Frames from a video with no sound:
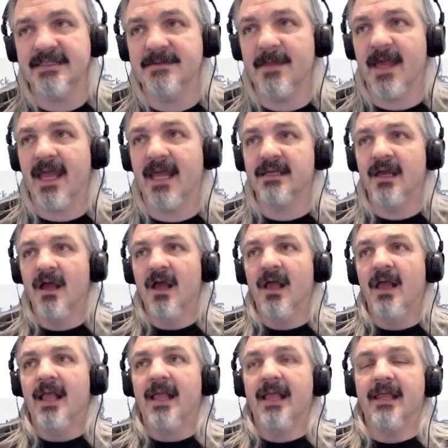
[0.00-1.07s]
that
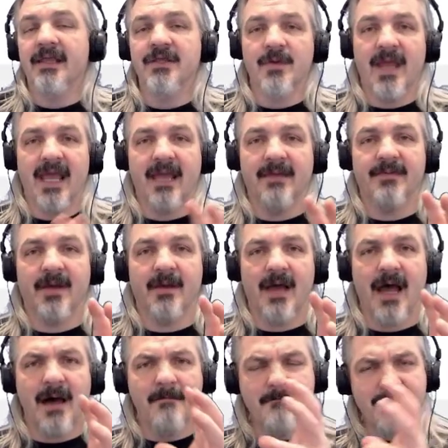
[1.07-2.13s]
you have
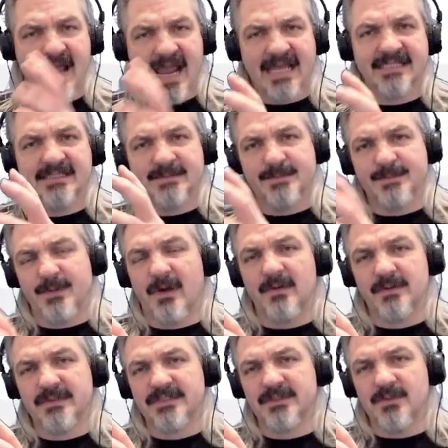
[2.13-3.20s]
a massive
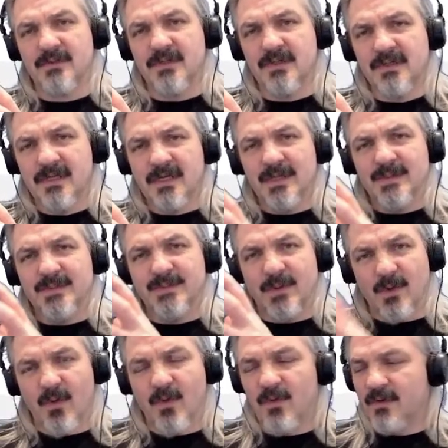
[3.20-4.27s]
file store for
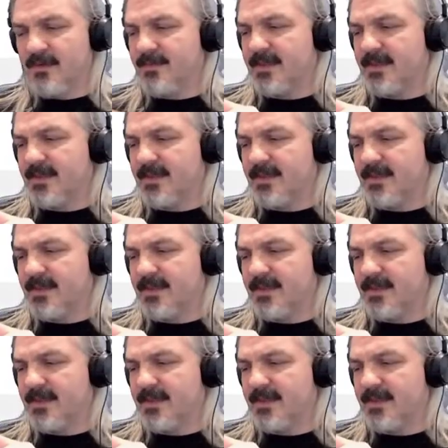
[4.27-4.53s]
all of the